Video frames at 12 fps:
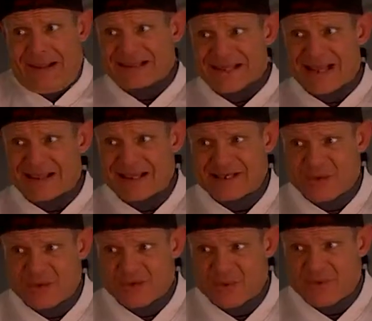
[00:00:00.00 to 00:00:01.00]
it's like this,
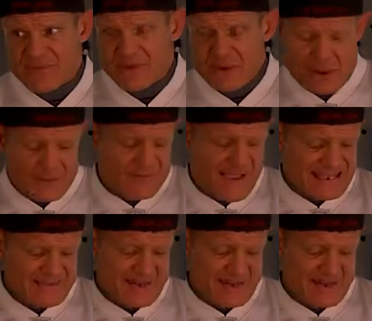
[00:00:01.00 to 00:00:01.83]
Otis Griffin. Face